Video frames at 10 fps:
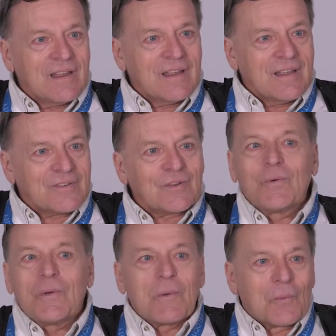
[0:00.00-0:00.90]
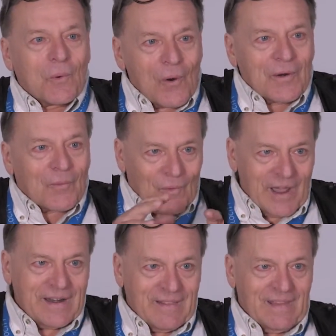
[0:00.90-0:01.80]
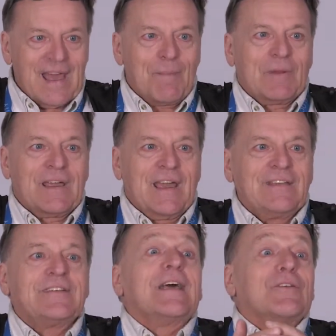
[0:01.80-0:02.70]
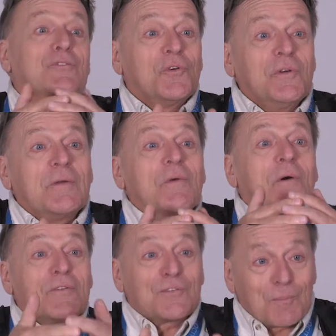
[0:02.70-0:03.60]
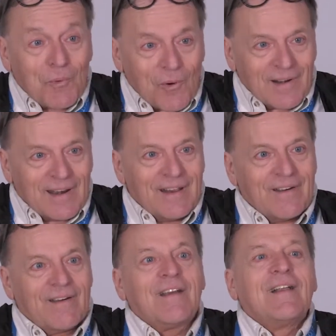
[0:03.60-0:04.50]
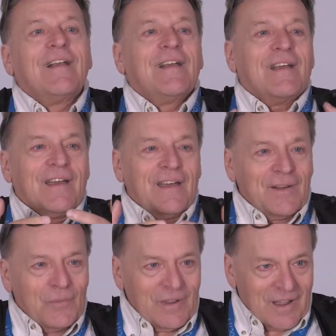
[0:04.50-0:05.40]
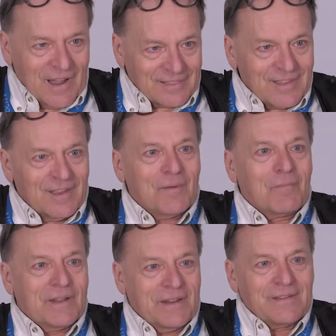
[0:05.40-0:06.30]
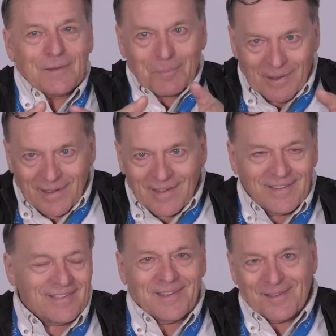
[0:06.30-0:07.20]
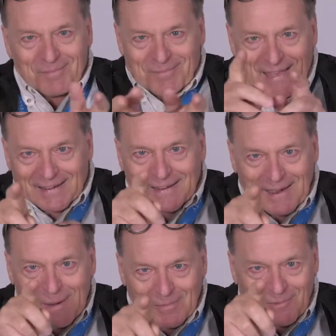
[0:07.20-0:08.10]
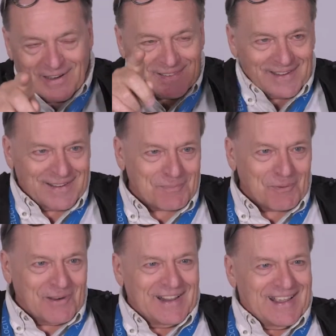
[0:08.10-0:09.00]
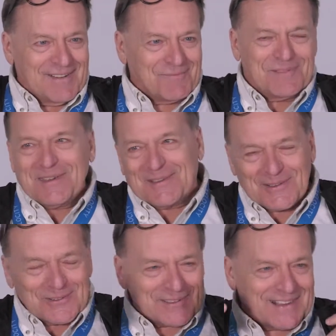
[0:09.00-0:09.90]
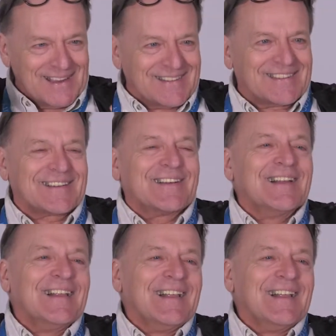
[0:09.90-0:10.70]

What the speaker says: So we wrote it right in the application, and Trudy wrote a support letter, and we got the money to buy that camera right there that's pointing at me and those lights that are...